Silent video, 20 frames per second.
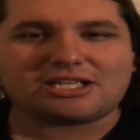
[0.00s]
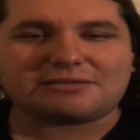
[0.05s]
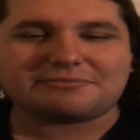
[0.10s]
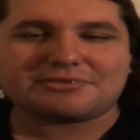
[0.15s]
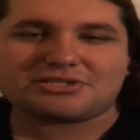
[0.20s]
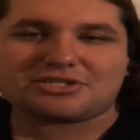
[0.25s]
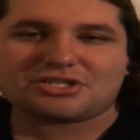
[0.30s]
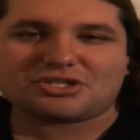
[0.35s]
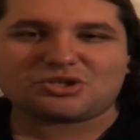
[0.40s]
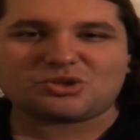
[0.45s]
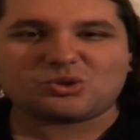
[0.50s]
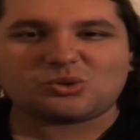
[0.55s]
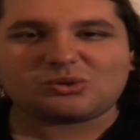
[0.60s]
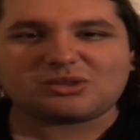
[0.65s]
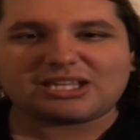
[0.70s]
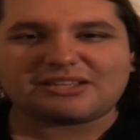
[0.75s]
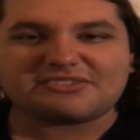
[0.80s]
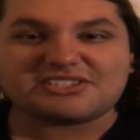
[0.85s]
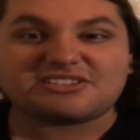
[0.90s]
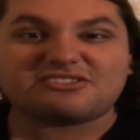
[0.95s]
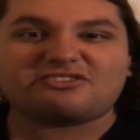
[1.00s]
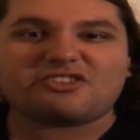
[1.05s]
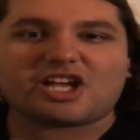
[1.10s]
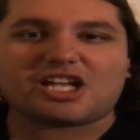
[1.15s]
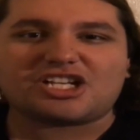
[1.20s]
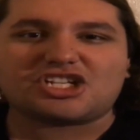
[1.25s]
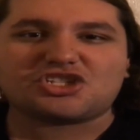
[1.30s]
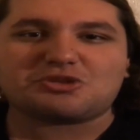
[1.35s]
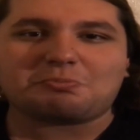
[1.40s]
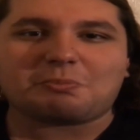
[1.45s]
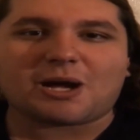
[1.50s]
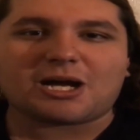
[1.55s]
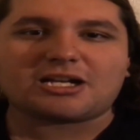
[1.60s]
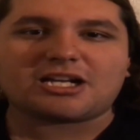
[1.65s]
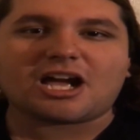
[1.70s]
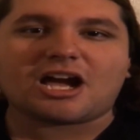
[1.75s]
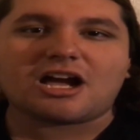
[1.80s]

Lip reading: I gave you the critique I gave you last week.